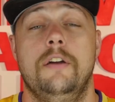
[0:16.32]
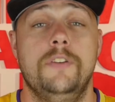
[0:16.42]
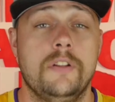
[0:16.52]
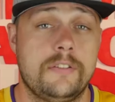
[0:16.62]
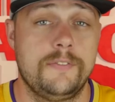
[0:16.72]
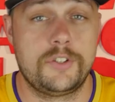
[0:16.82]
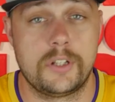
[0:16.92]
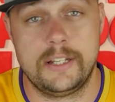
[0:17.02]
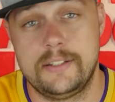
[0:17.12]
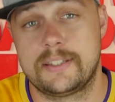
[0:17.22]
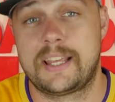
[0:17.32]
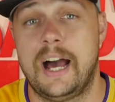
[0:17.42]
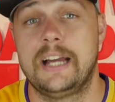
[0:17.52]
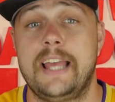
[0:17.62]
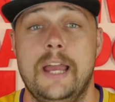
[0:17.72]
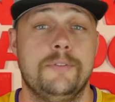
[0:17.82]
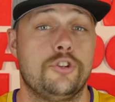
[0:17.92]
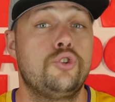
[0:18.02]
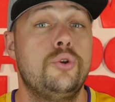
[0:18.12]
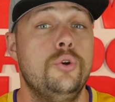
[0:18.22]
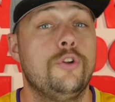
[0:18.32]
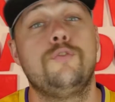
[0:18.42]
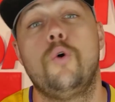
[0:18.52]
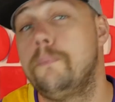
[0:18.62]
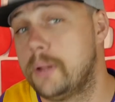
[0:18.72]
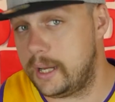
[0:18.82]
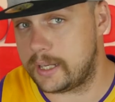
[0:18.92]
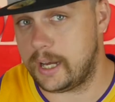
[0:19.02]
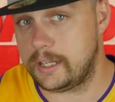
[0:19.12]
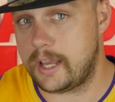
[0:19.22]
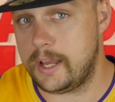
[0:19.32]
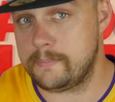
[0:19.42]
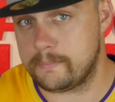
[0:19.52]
Villains and Vigilantes, the card game, is a 2 to 4 player card game.